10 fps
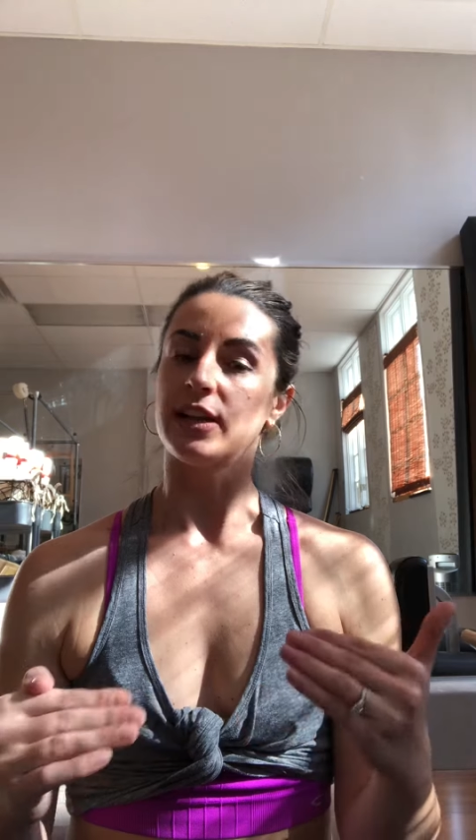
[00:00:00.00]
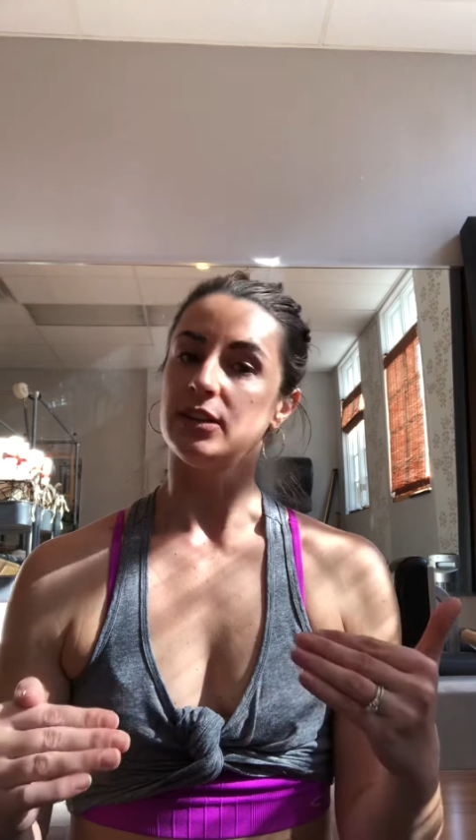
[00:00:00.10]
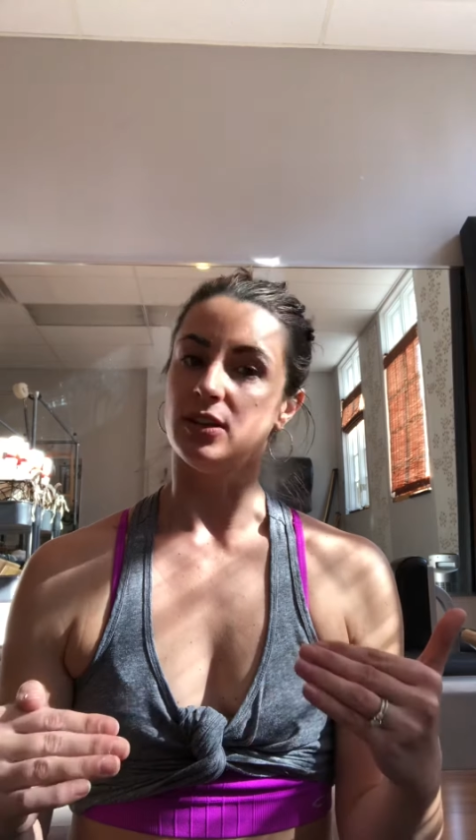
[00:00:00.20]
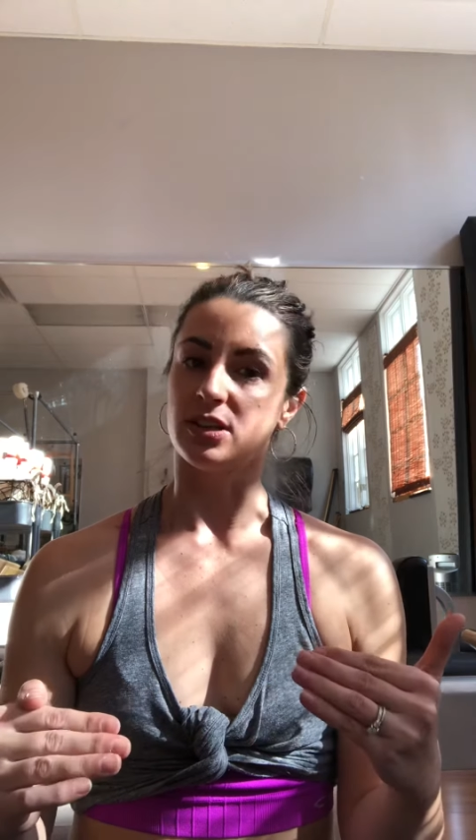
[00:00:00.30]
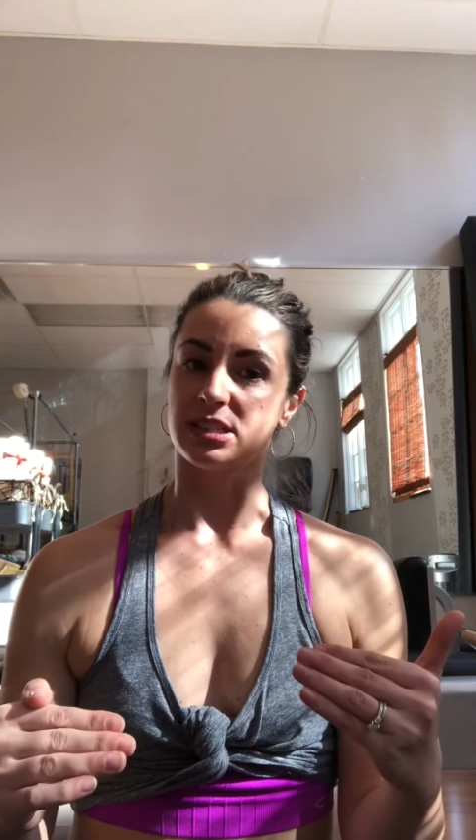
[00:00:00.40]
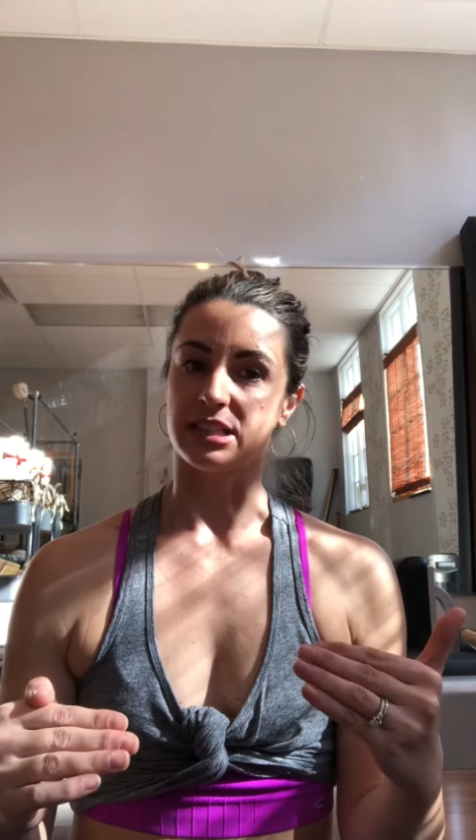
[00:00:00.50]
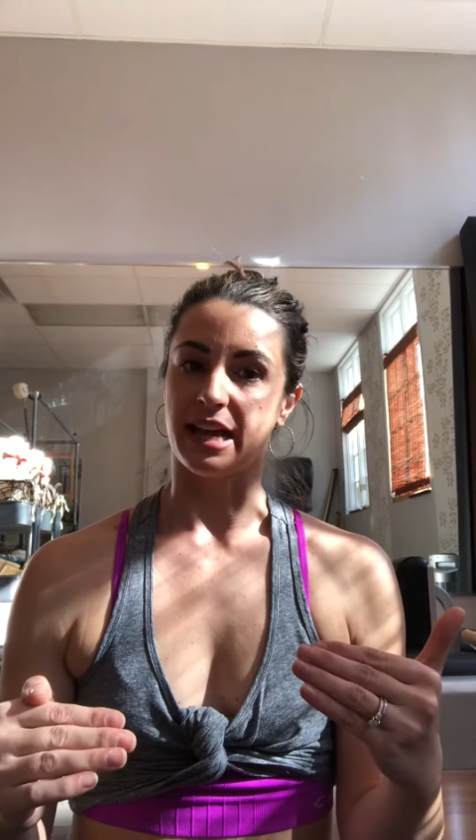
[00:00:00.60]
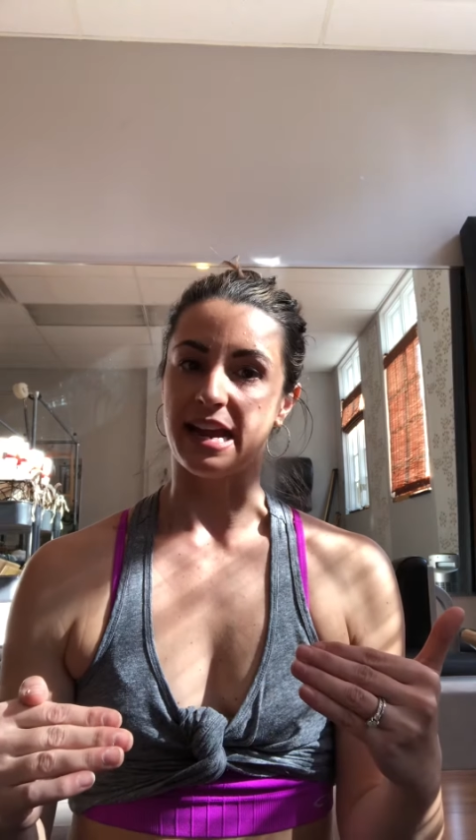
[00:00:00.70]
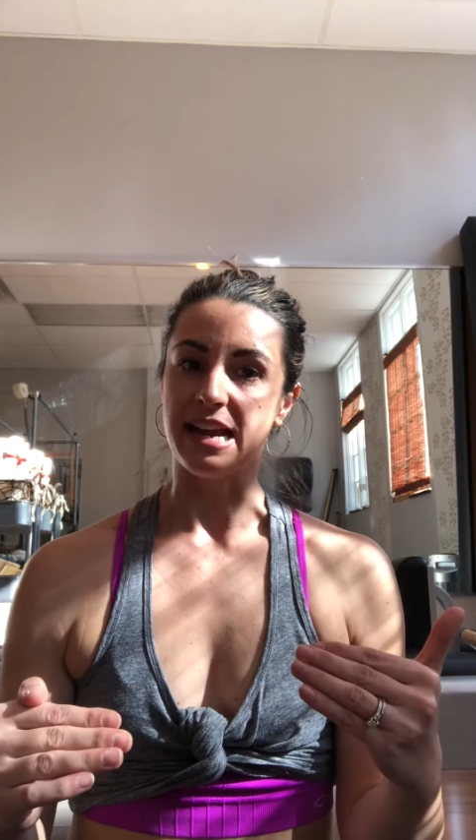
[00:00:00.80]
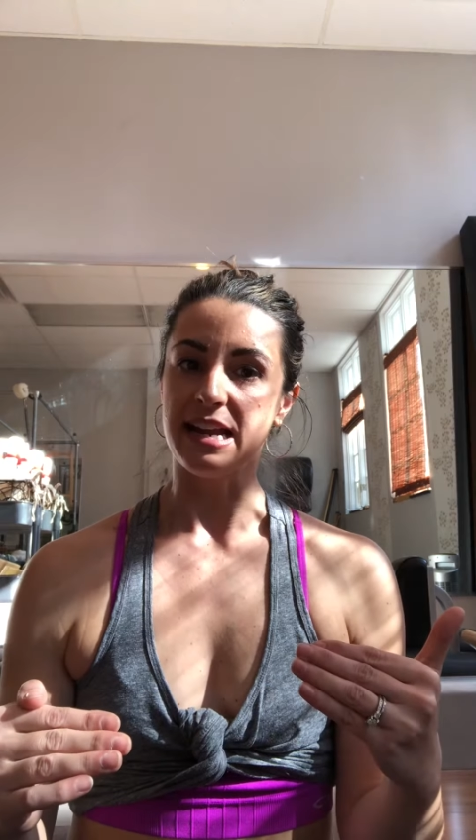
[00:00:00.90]
it looks
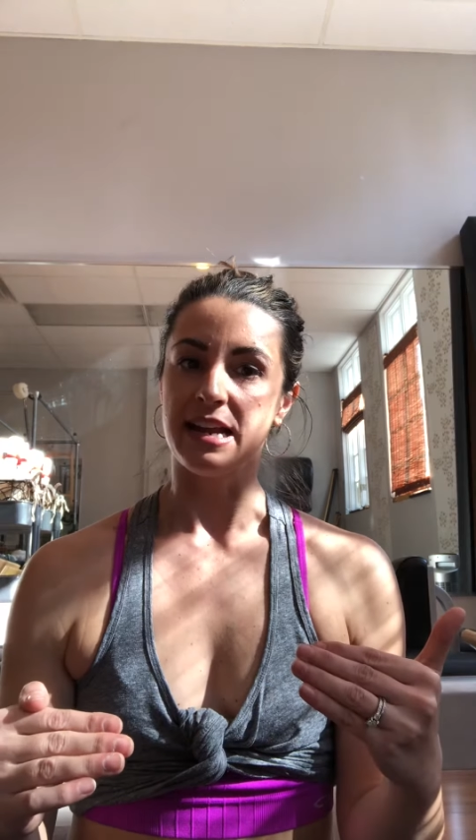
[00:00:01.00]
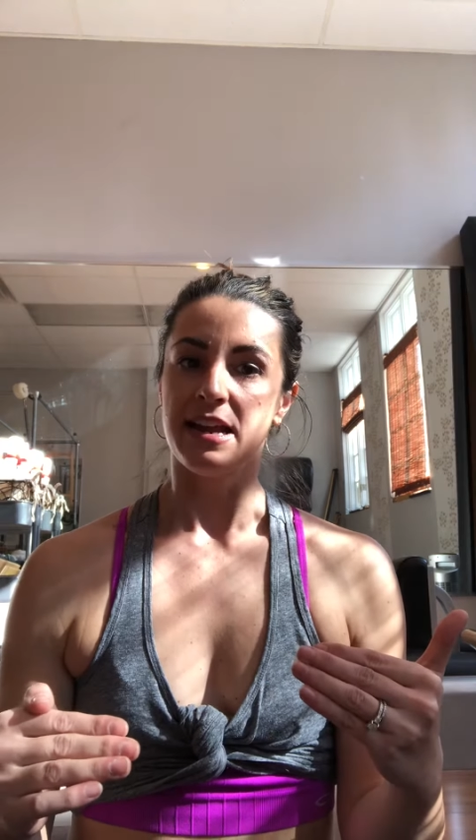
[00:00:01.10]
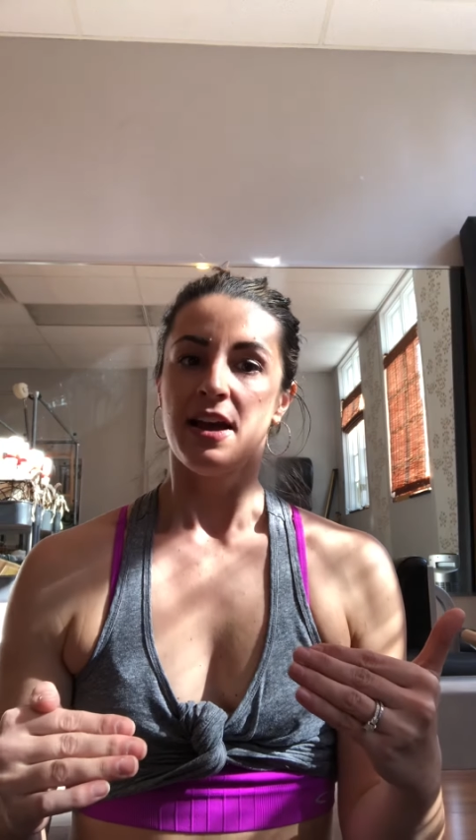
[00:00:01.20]
like